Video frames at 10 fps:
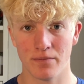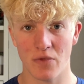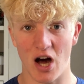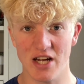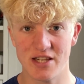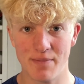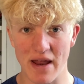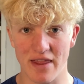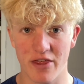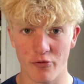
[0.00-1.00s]
I
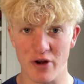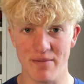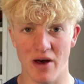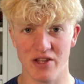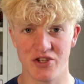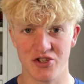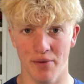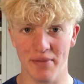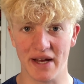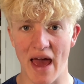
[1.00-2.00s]
spent 3 months
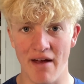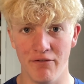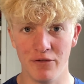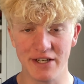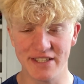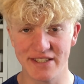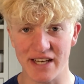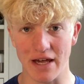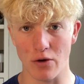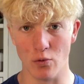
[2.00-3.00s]
jumping every
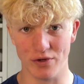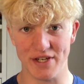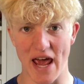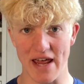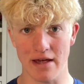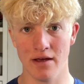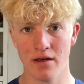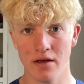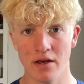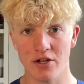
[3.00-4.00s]
single day.
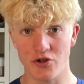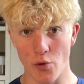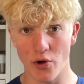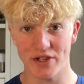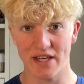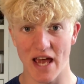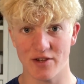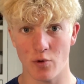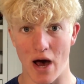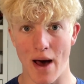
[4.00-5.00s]
Do you want to
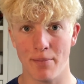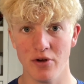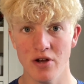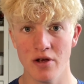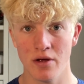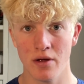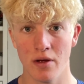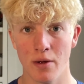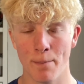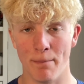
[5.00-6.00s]
guess what happened?
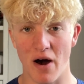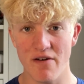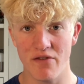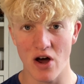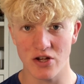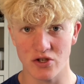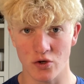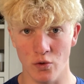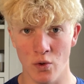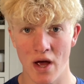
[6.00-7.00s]
My
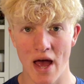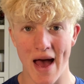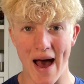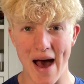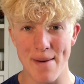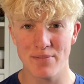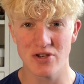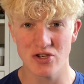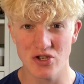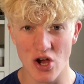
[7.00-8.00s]
vertical
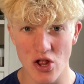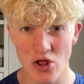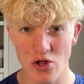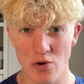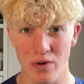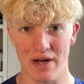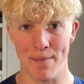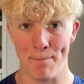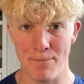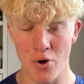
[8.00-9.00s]
absolutely
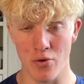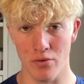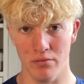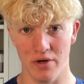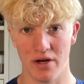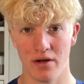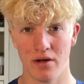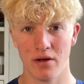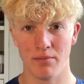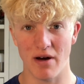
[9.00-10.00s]
boomed.
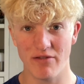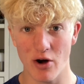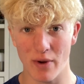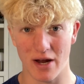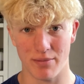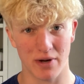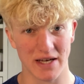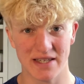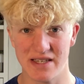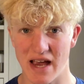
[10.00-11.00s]
My vert went up
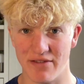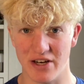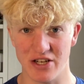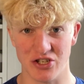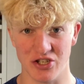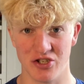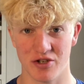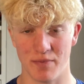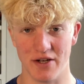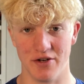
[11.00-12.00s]
like 7 inches
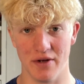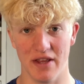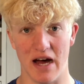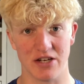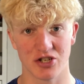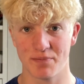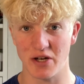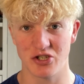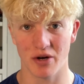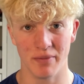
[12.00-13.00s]
just by doing that, just by
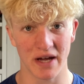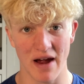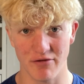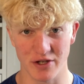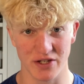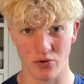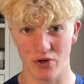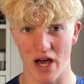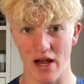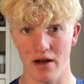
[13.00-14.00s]
jumping every single
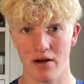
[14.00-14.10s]
day.